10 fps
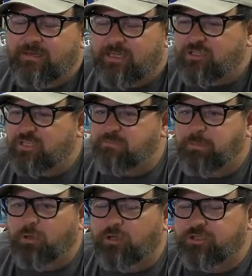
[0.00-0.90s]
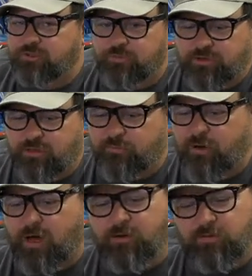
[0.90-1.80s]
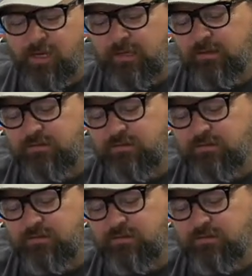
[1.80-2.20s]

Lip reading: and just push with the throttle, like.